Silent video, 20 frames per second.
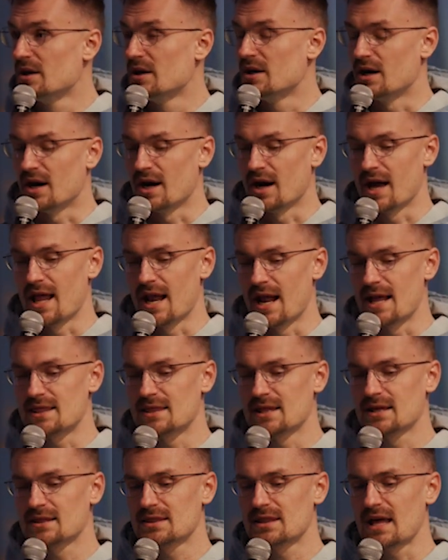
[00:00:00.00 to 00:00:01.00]
And I
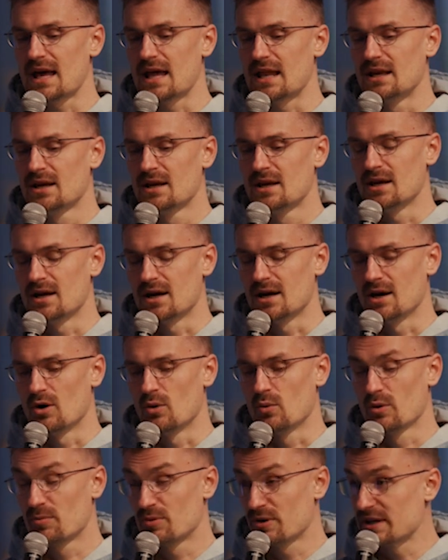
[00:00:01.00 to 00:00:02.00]
think that
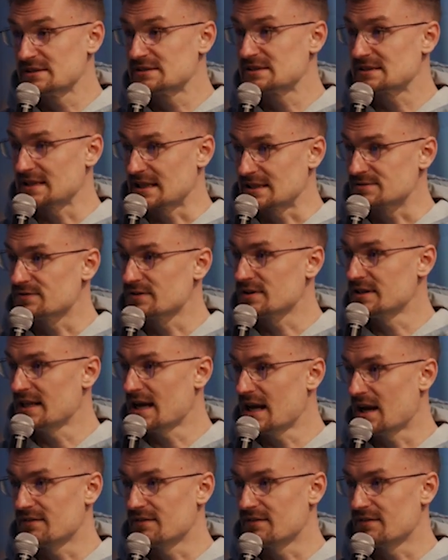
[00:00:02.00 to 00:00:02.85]
we're pretty successful in that.